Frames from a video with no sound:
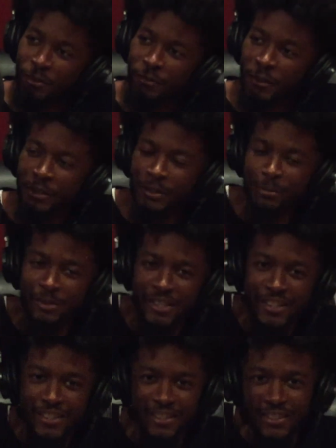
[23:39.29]
You ever heard them
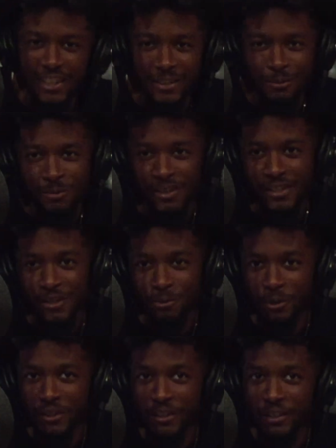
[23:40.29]
tests? It's like them tests
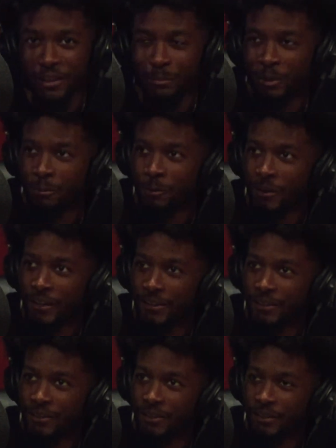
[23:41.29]
where they have people like
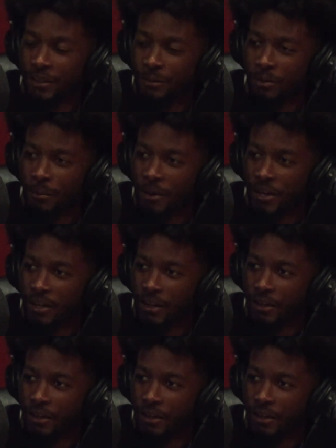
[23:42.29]
they might have